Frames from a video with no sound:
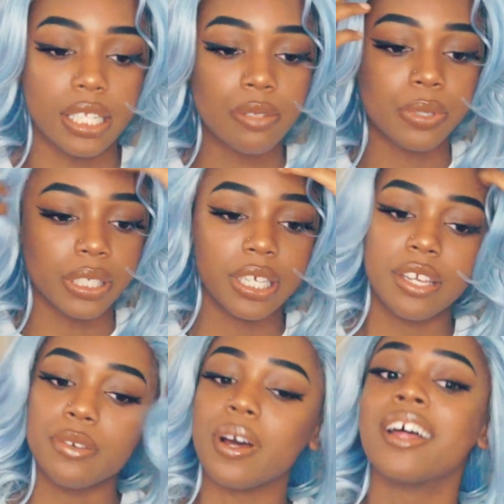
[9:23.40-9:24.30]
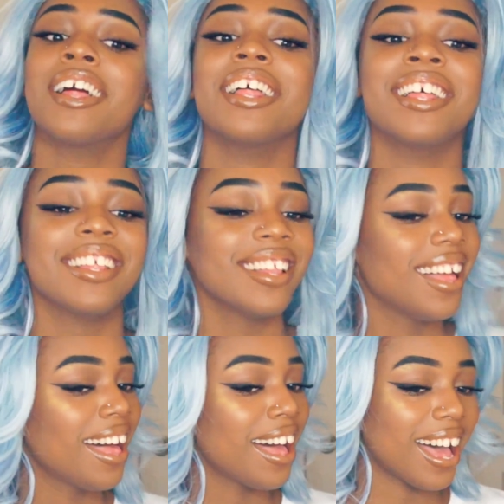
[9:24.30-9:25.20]
is really cute.
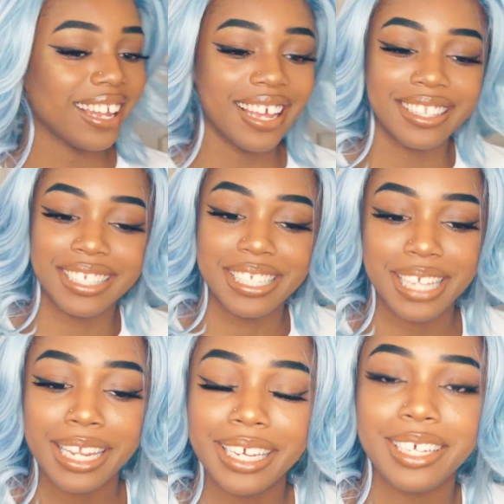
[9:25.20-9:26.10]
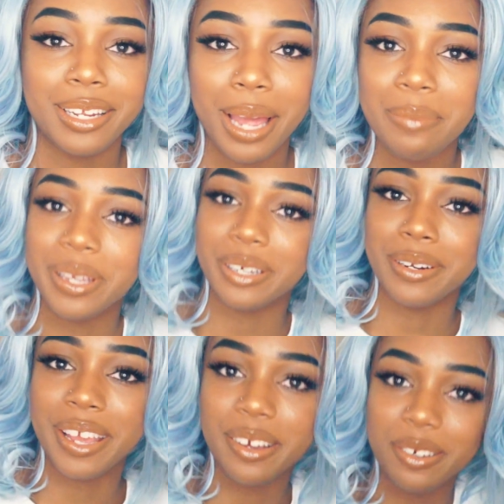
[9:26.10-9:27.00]
I like this. I like it a lot better
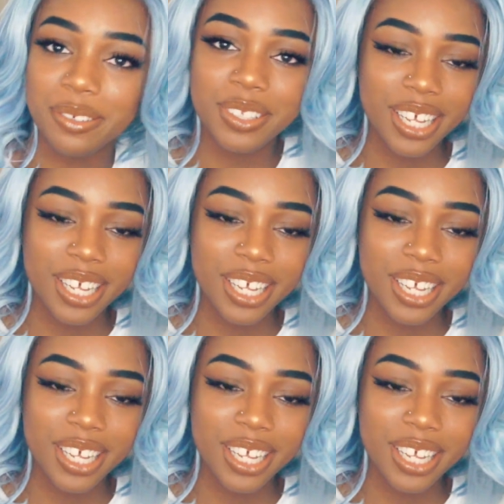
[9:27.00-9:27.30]
now.